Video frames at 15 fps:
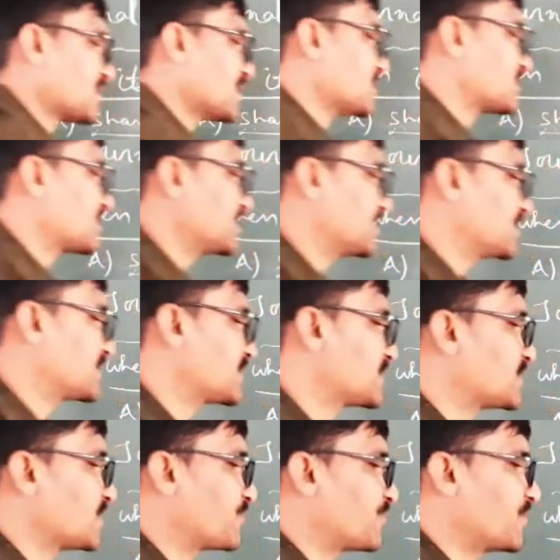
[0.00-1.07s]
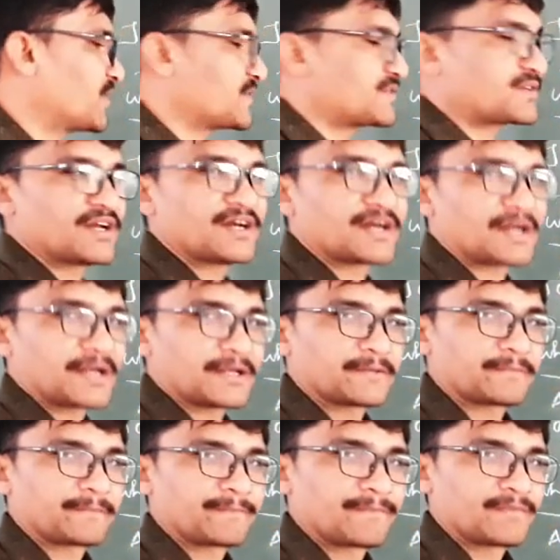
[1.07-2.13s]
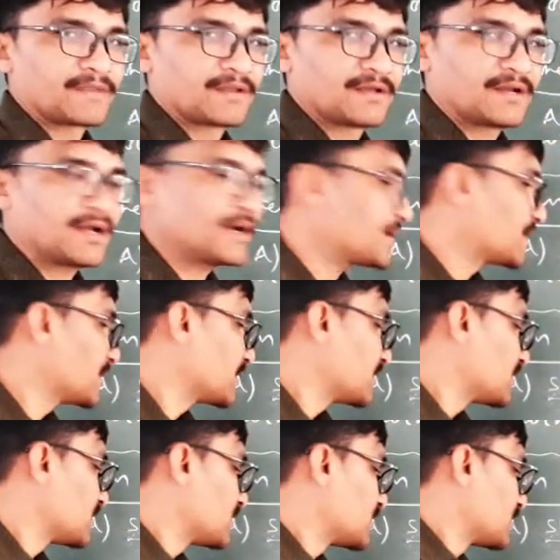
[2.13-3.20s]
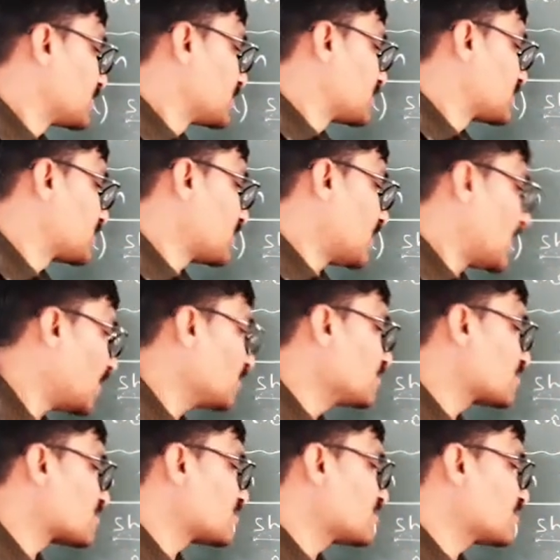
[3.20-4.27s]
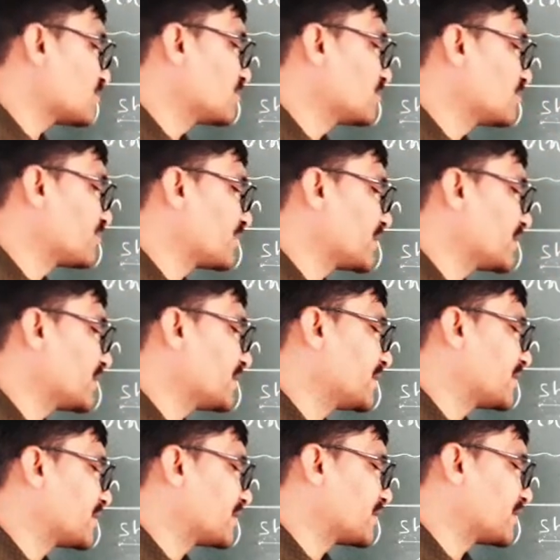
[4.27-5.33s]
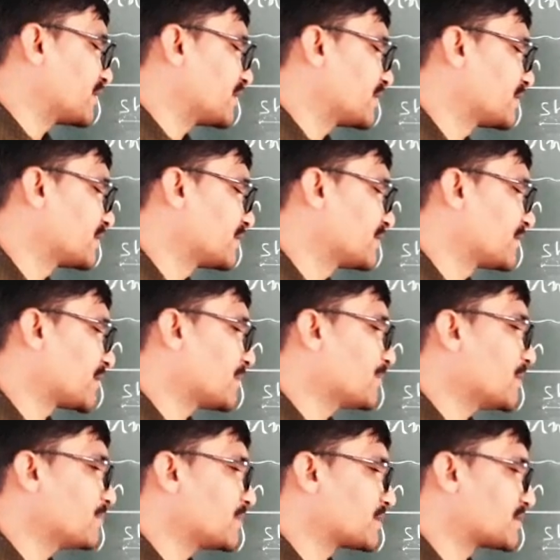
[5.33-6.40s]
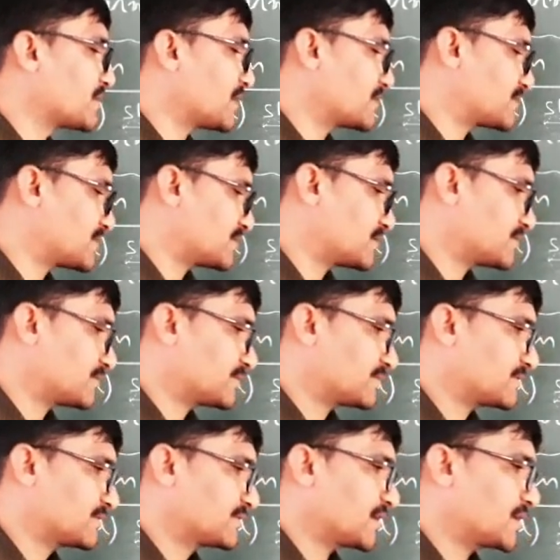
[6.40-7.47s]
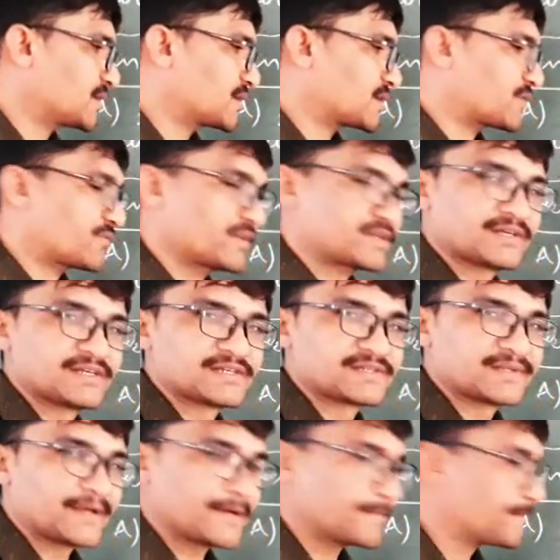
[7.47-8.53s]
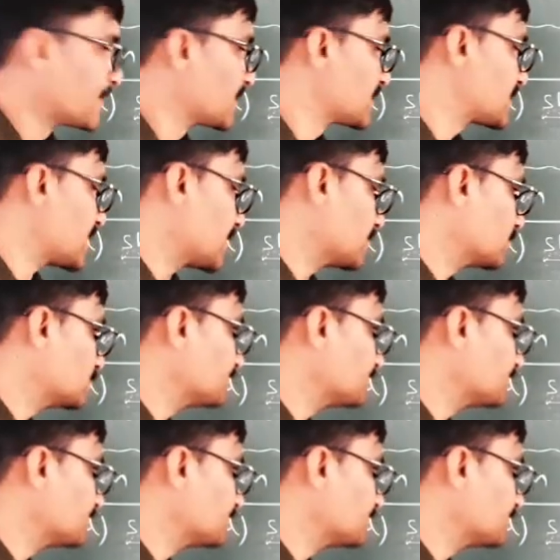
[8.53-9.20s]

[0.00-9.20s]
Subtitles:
See, this is the first entry, right? So how do we remember that, right? The question is that, see,